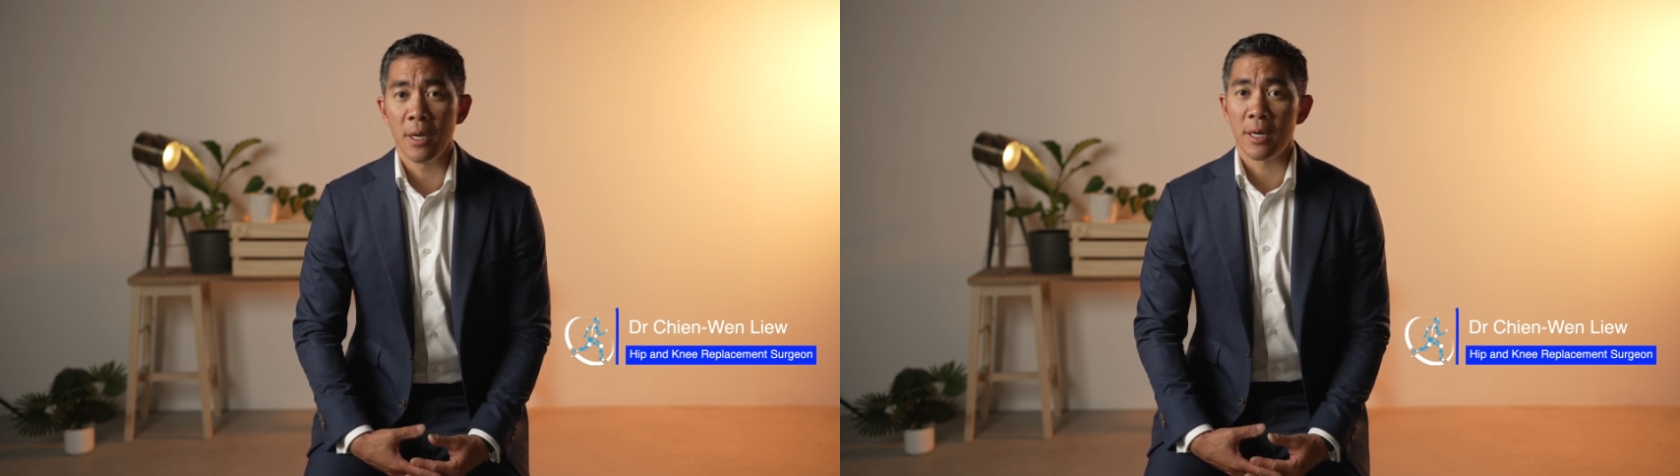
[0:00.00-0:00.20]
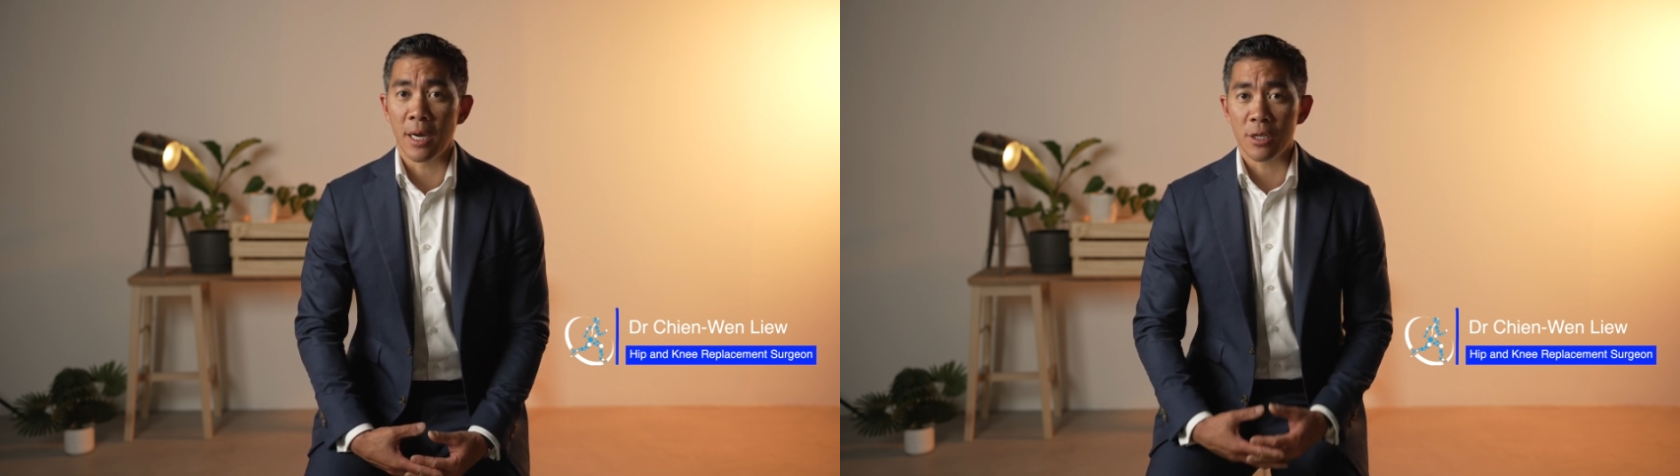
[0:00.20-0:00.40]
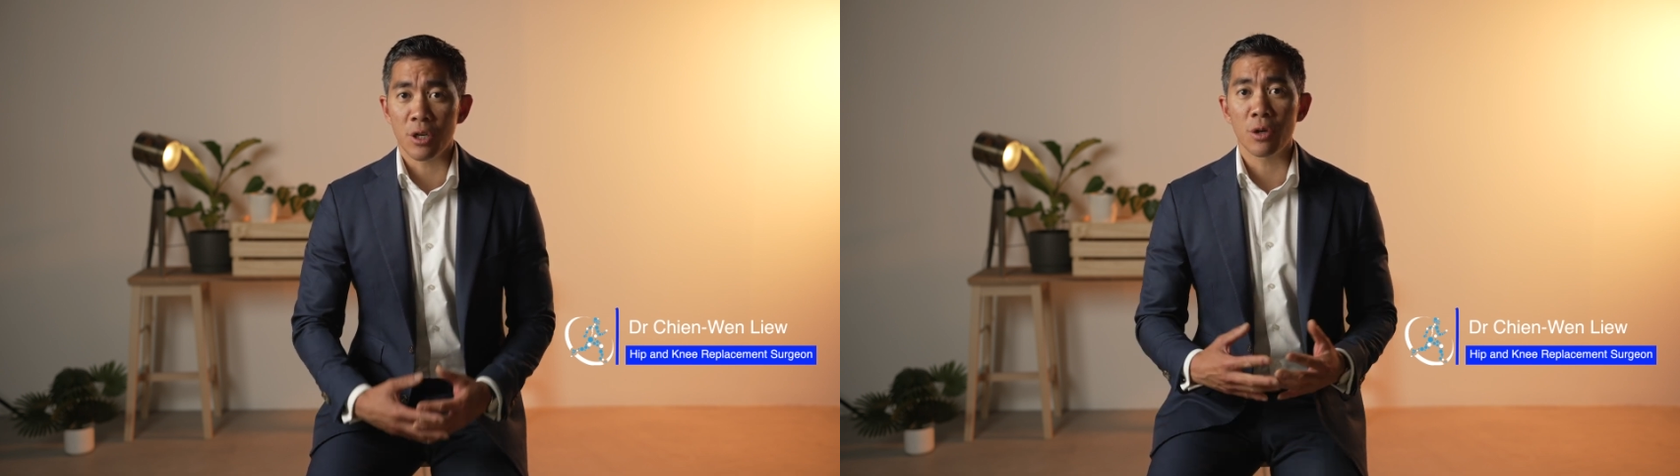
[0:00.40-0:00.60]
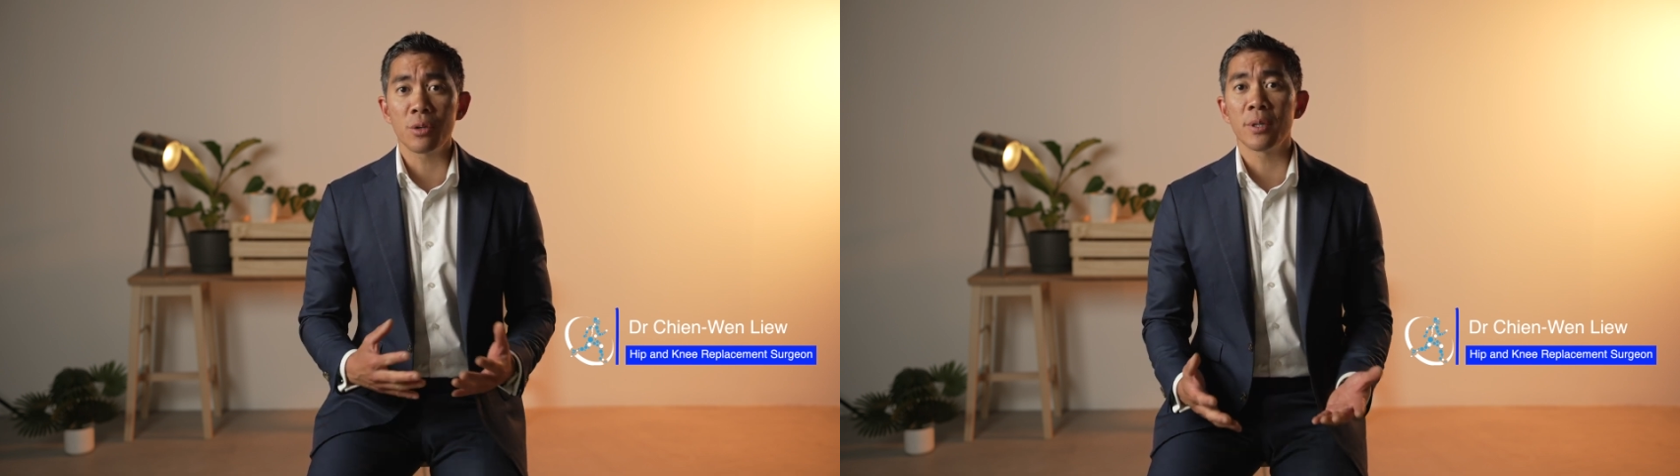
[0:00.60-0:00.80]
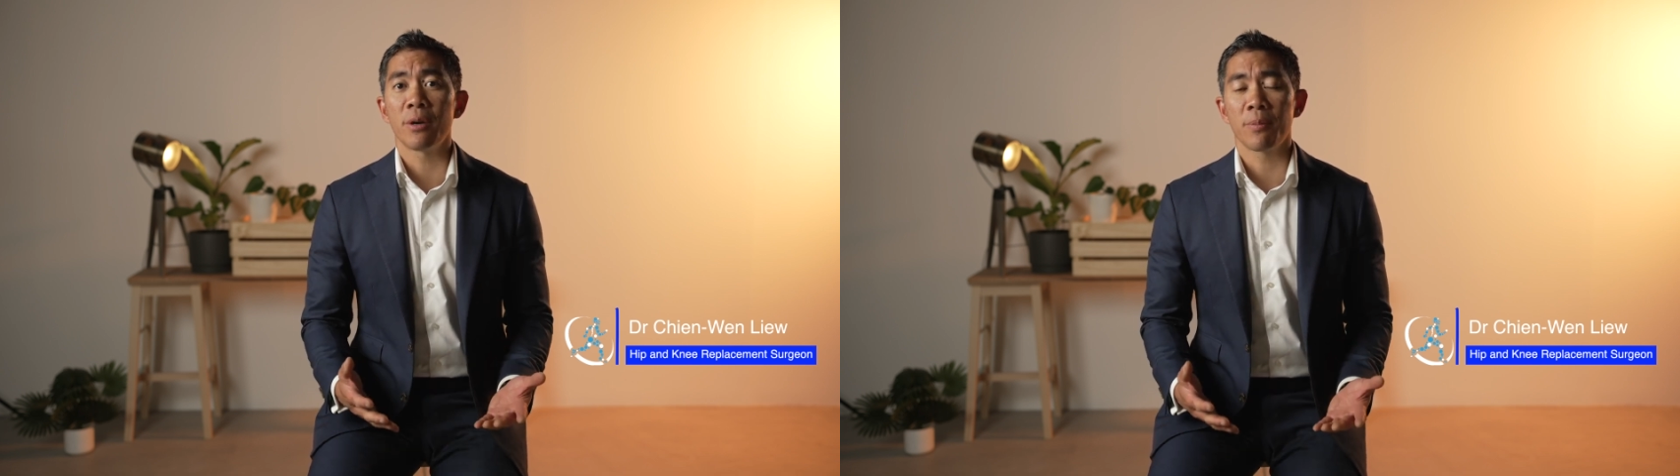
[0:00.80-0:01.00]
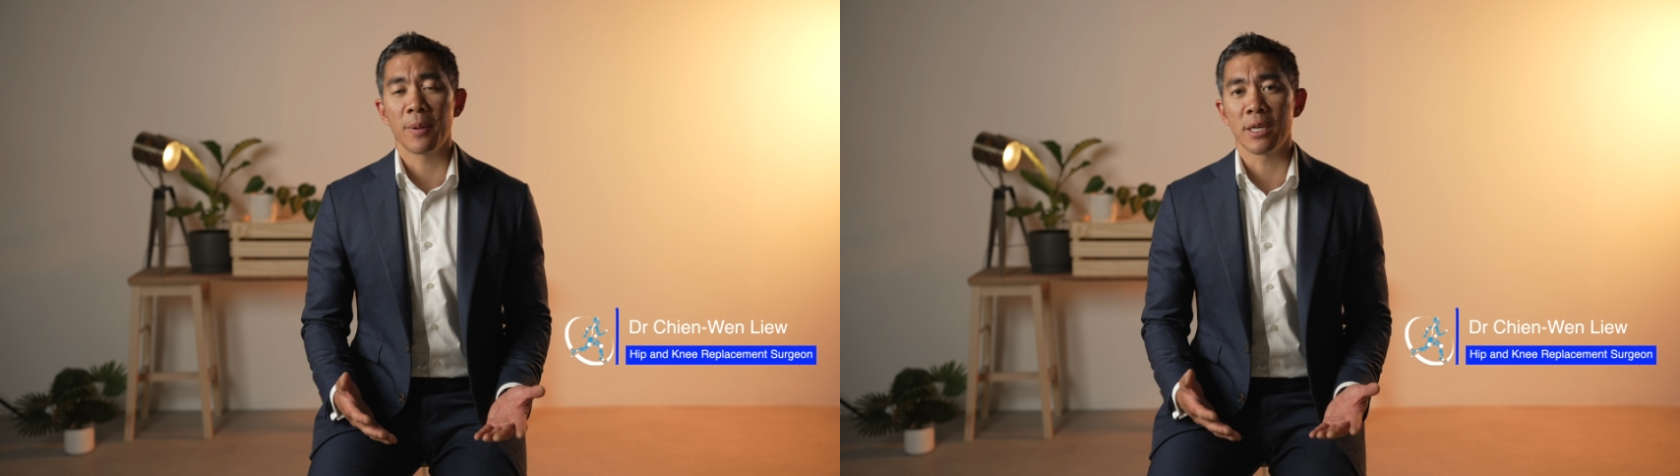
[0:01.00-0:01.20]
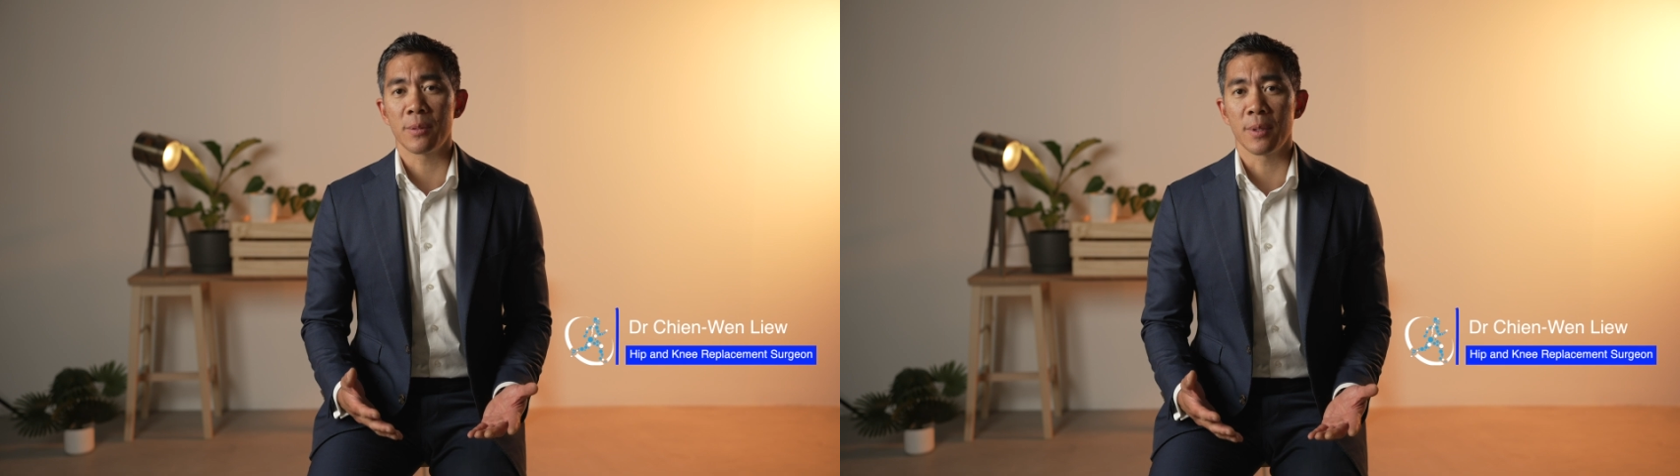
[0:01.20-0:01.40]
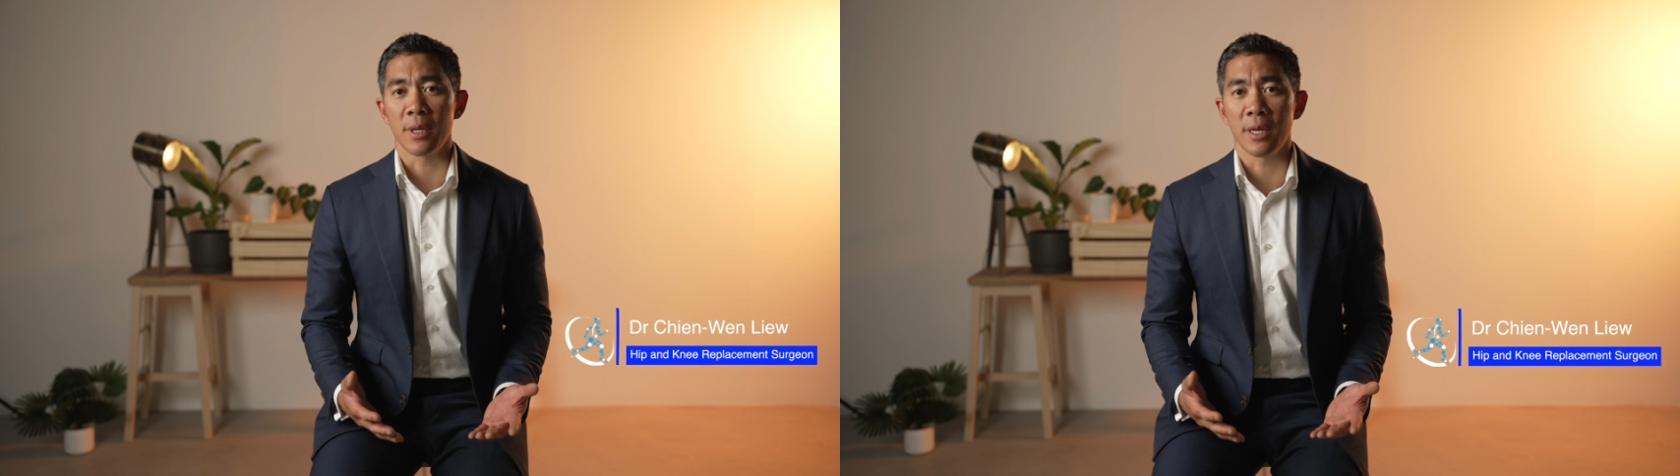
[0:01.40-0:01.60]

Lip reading: Now, a total knee replacement